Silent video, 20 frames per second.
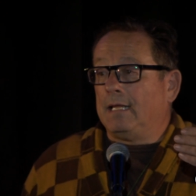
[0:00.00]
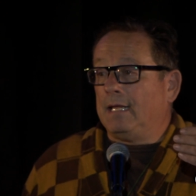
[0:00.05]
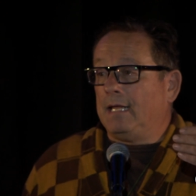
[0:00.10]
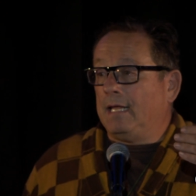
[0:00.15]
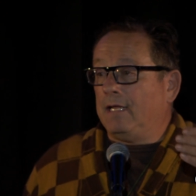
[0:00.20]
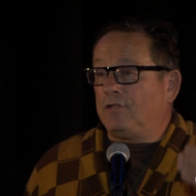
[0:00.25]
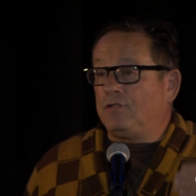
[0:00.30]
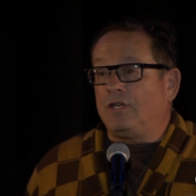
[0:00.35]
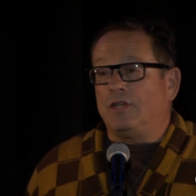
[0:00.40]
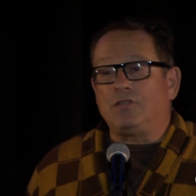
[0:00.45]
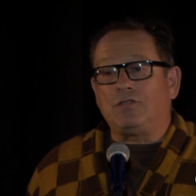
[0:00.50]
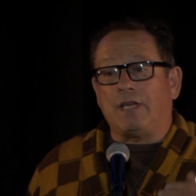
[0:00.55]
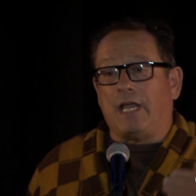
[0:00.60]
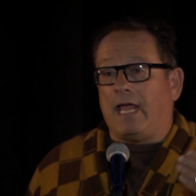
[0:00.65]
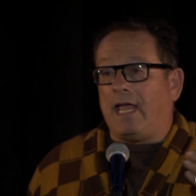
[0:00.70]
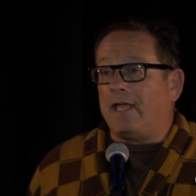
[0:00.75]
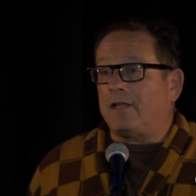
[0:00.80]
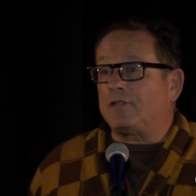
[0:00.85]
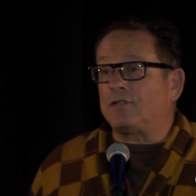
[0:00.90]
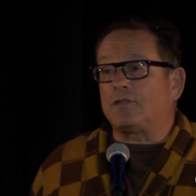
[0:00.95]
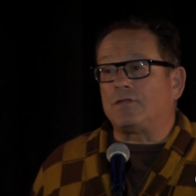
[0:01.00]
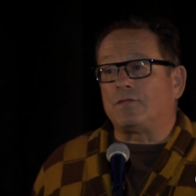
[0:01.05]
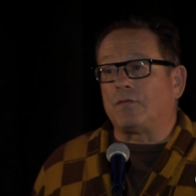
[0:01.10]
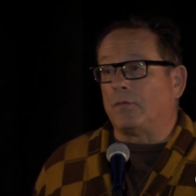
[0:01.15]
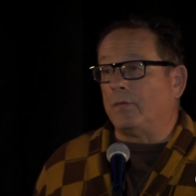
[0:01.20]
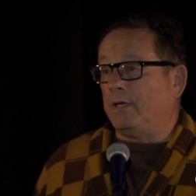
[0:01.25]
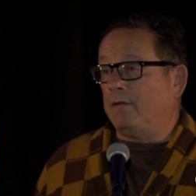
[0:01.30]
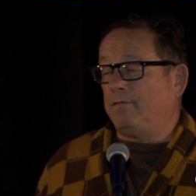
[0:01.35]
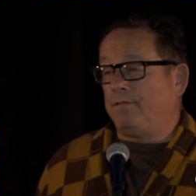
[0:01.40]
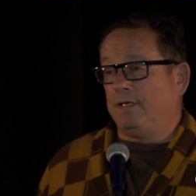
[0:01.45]
It just asks
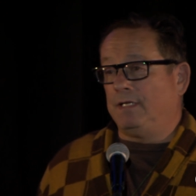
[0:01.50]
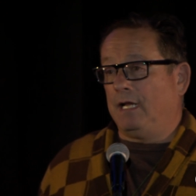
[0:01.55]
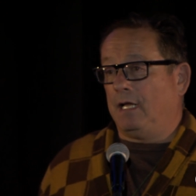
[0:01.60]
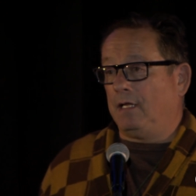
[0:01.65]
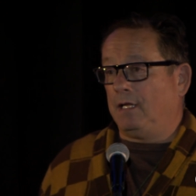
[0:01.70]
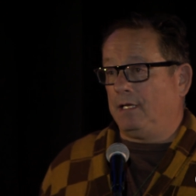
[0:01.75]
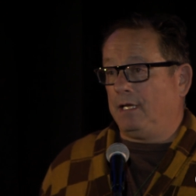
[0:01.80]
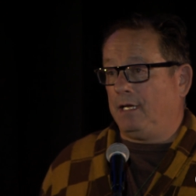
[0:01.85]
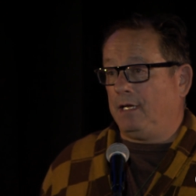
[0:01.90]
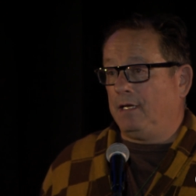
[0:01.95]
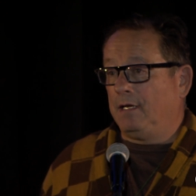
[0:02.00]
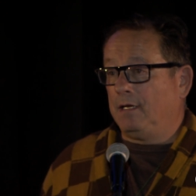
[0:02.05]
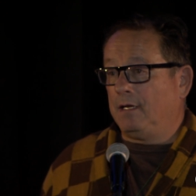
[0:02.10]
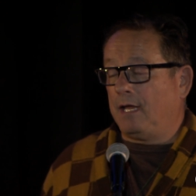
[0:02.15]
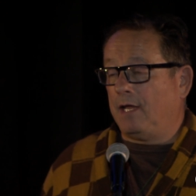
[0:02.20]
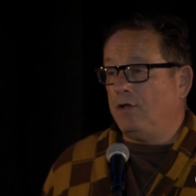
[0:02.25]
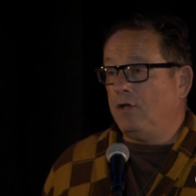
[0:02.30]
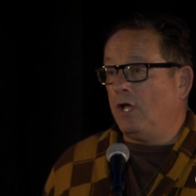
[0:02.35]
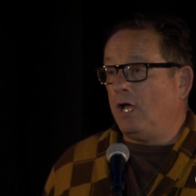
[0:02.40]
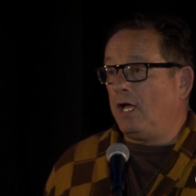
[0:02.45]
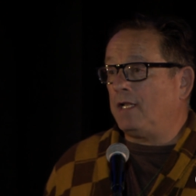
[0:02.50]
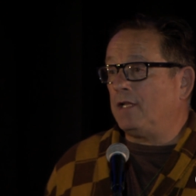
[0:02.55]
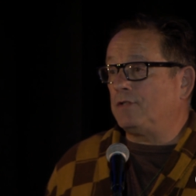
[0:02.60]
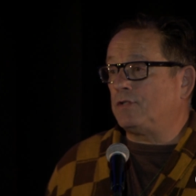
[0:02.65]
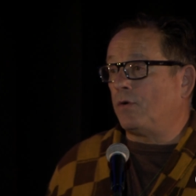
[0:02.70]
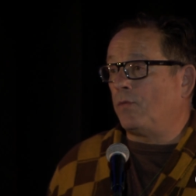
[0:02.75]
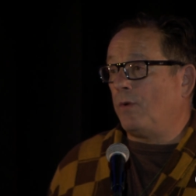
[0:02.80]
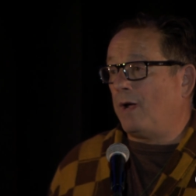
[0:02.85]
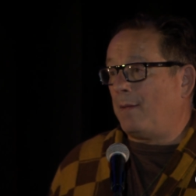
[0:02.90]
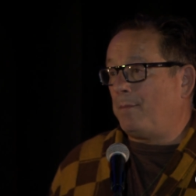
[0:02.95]
for infidelity, and not as
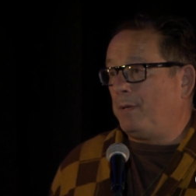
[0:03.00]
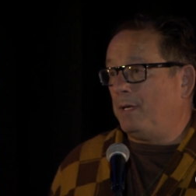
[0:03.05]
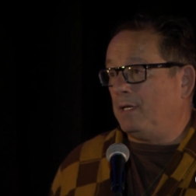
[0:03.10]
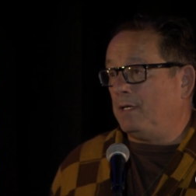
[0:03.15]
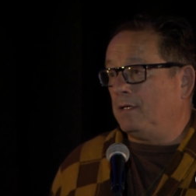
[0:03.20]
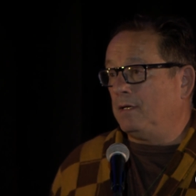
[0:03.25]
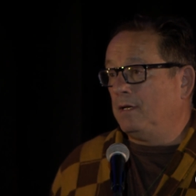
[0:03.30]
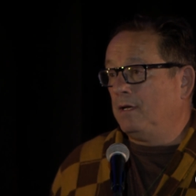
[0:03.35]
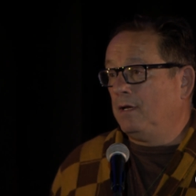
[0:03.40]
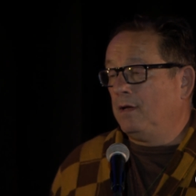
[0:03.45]
a weapon,